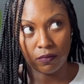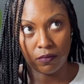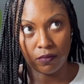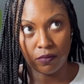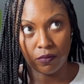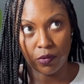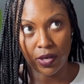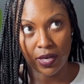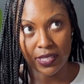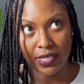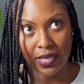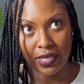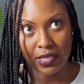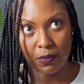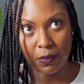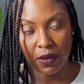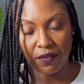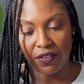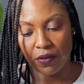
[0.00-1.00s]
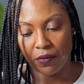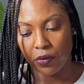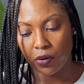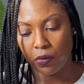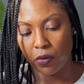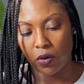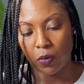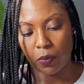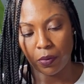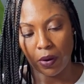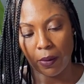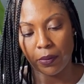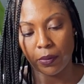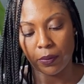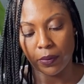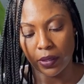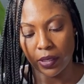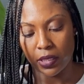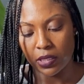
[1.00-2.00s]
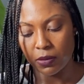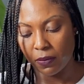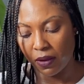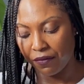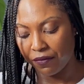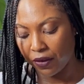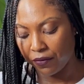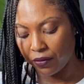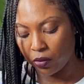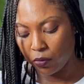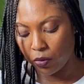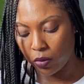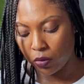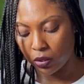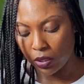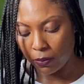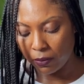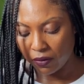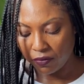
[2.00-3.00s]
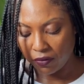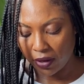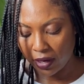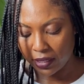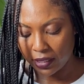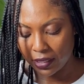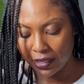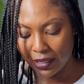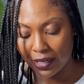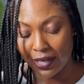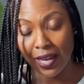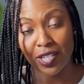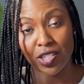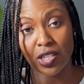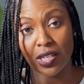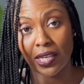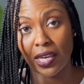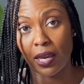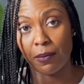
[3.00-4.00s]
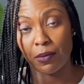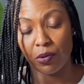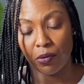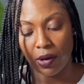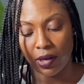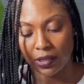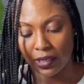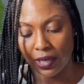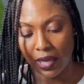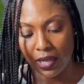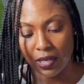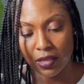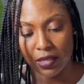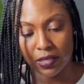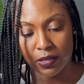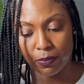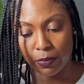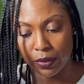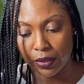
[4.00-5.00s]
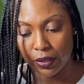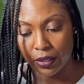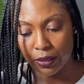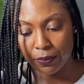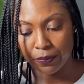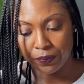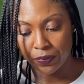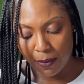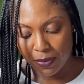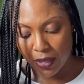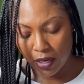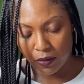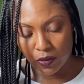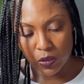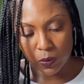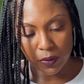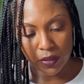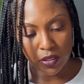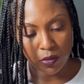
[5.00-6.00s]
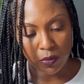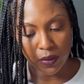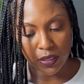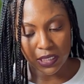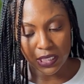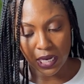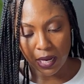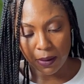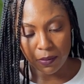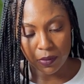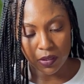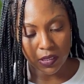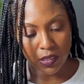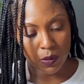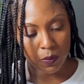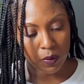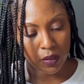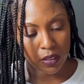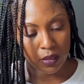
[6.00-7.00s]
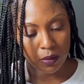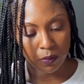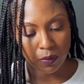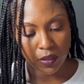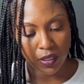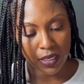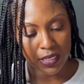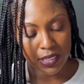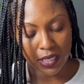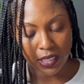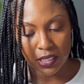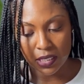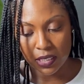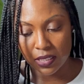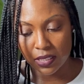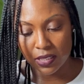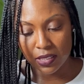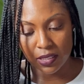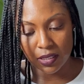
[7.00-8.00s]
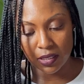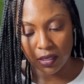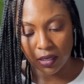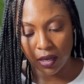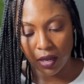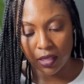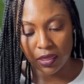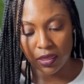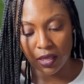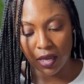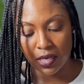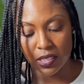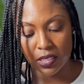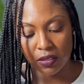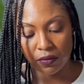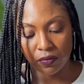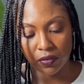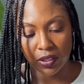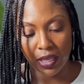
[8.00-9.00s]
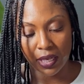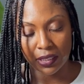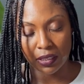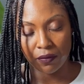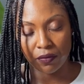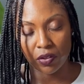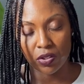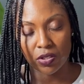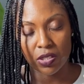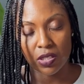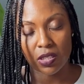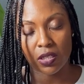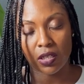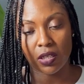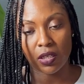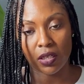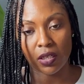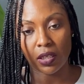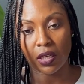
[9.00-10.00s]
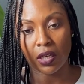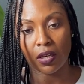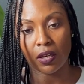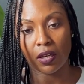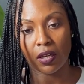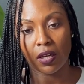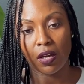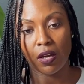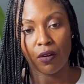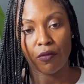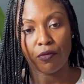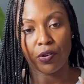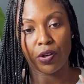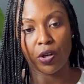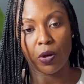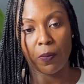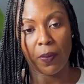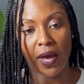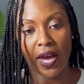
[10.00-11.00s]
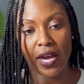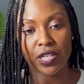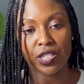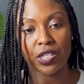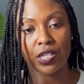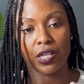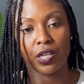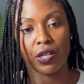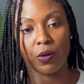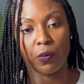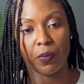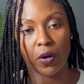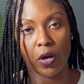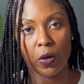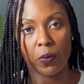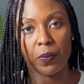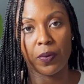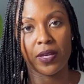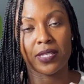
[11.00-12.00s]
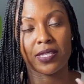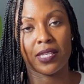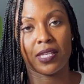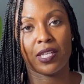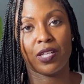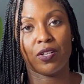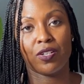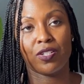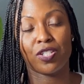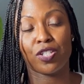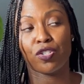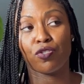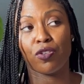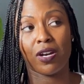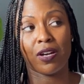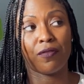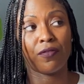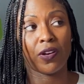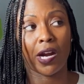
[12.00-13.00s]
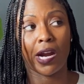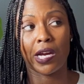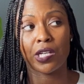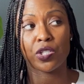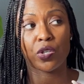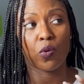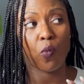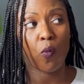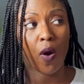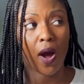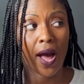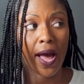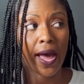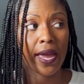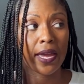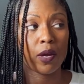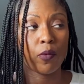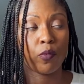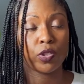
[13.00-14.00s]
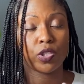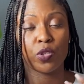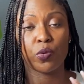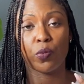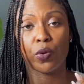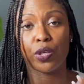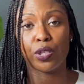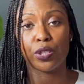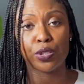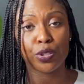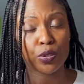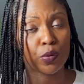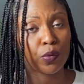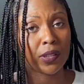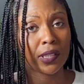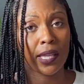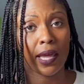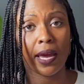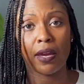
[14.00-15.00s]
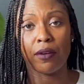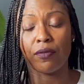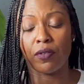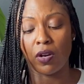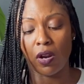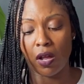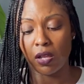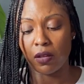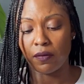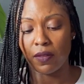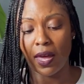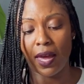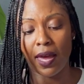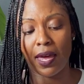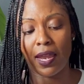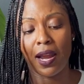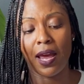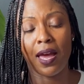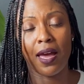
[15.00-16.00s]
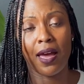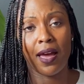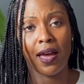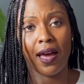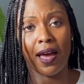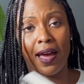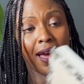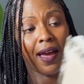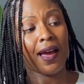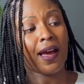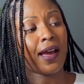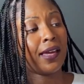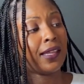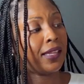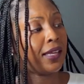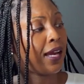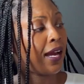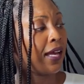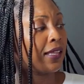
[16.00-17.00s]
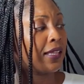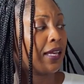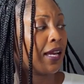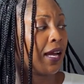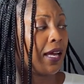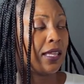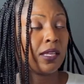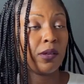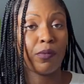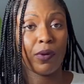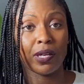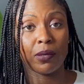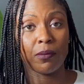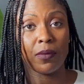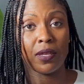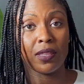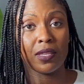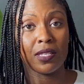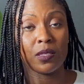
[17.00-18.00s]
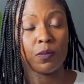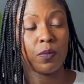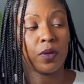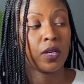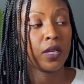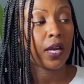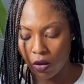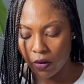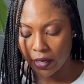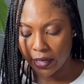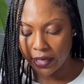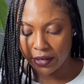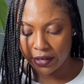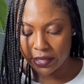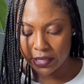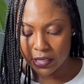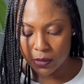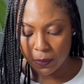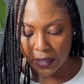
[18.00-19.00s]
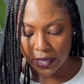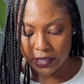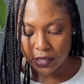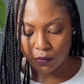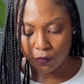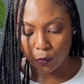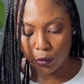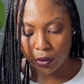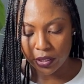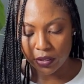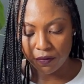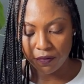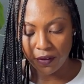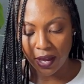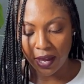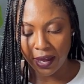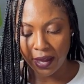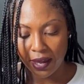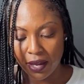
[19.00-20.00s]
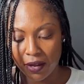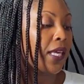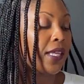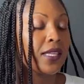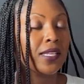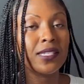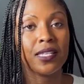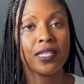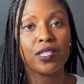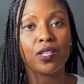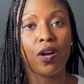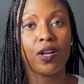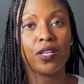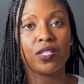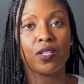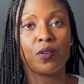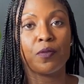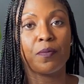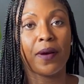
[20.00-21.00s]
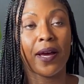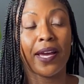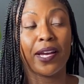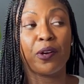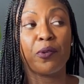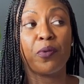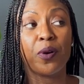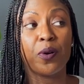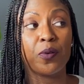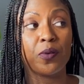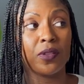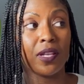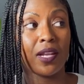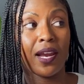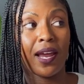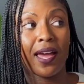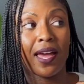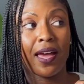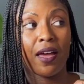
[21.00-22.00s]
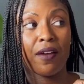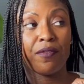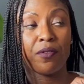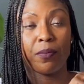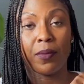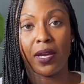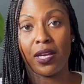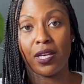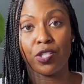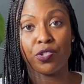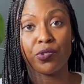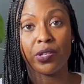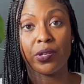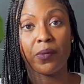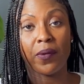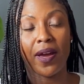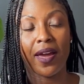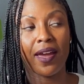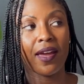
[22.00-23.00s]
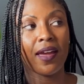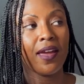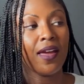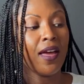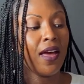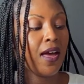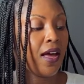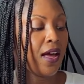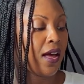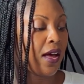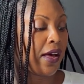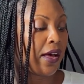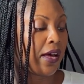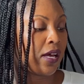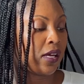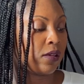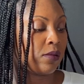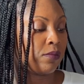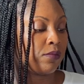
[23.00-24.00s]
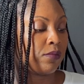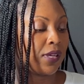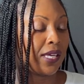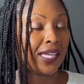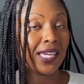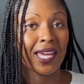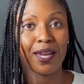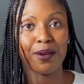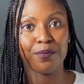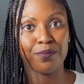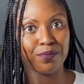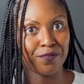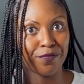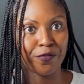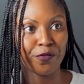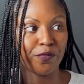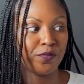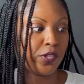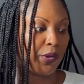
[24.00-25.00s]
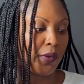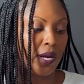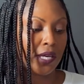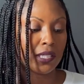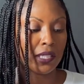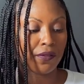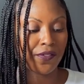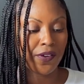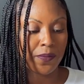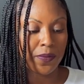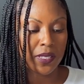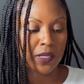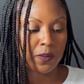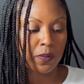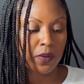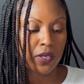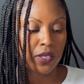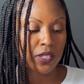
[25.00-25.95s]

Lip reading: Would I say it's my favorite quote? Probably. It's my favorite quote. Let me find it. It actually came directly out of this book. I'm not gonna spend too much time on this book because I just feel like if you're just looking for your passion and your purpose and you're just trying to figure out your why and what you want to do in life and all of that, I highly, highly, highly recommend this book. Okay, here it is, page 45. And this is also my quote that I have in my entryway. It came directly from this book.